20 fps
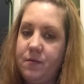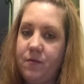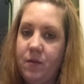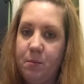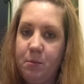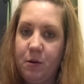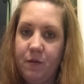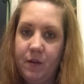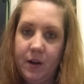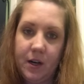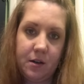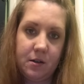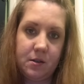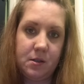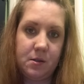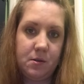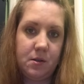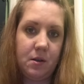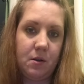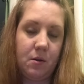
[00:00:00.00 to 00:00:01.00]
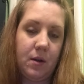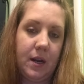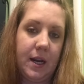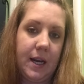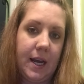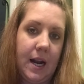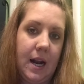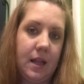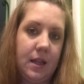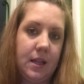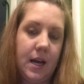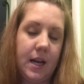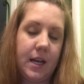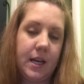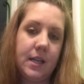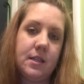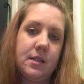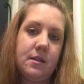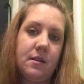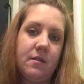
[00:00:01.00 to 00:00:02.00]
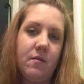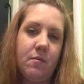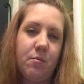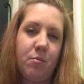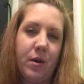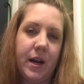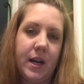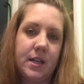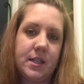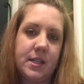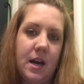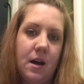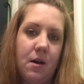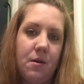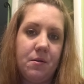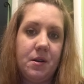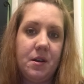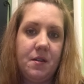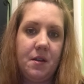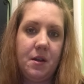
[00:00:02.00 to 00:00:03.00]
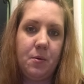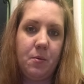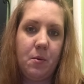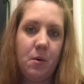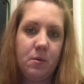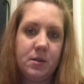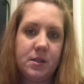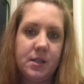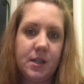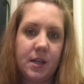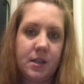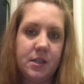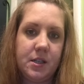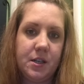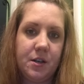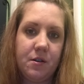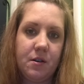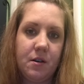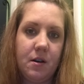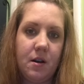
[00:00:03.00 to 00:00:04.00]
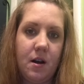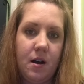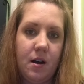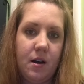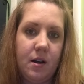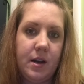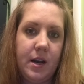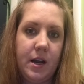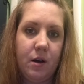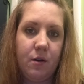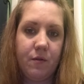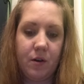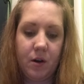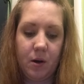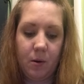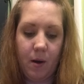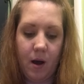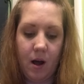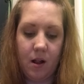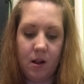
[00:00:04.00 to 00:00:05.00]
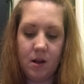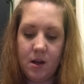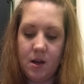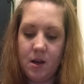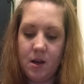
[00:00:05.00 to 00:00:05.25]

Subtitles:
from your fingers can get on the adhesive, break it down, and then it won't stick to your nail very well.